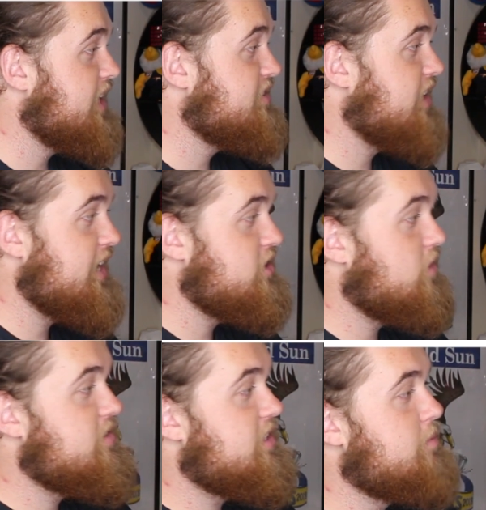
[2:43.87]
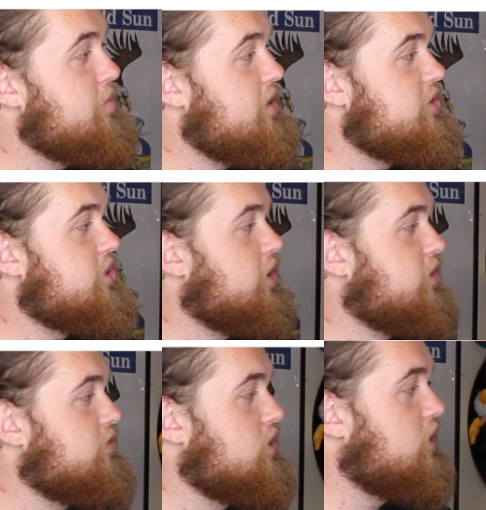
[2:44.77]
out today, it's obviously a bit of a
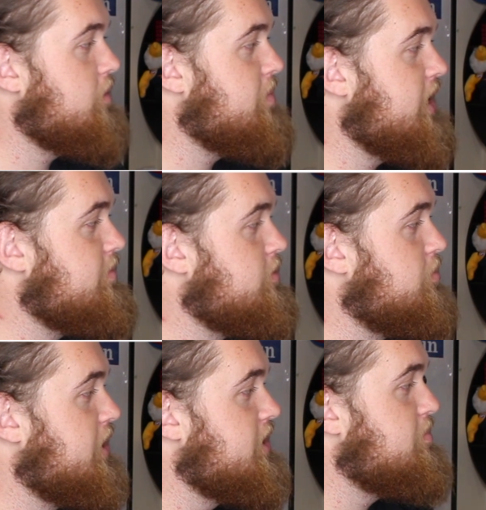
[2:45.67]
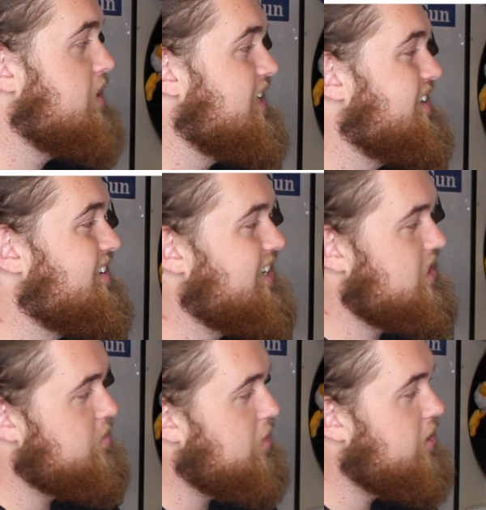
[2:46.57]
shock for a lot of people, but it's been, I
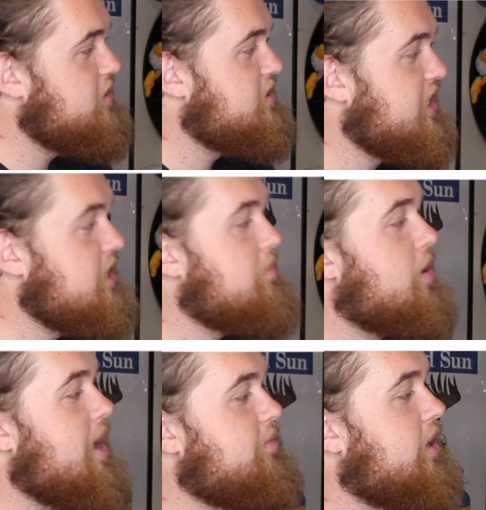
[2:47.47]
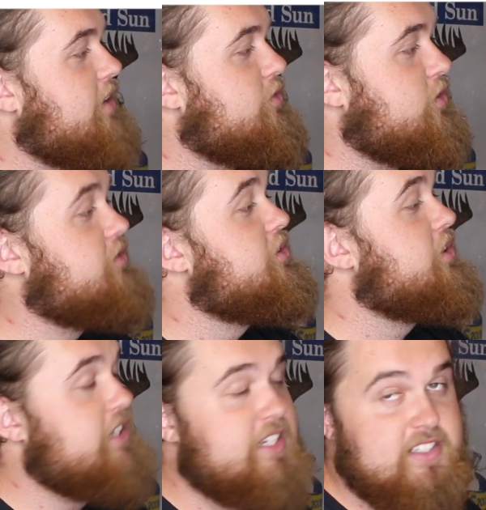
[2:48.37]
suppose, in the pipeline for a few
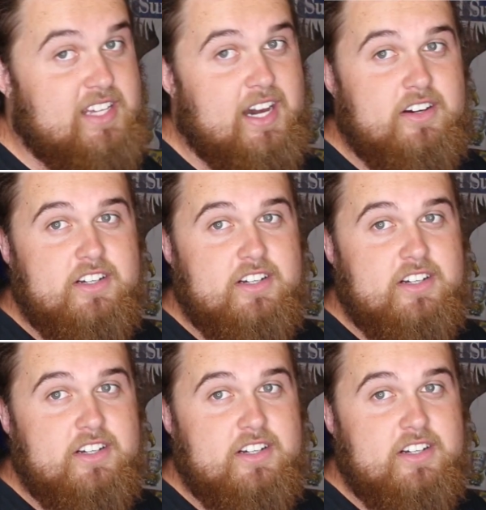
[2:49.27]
years now.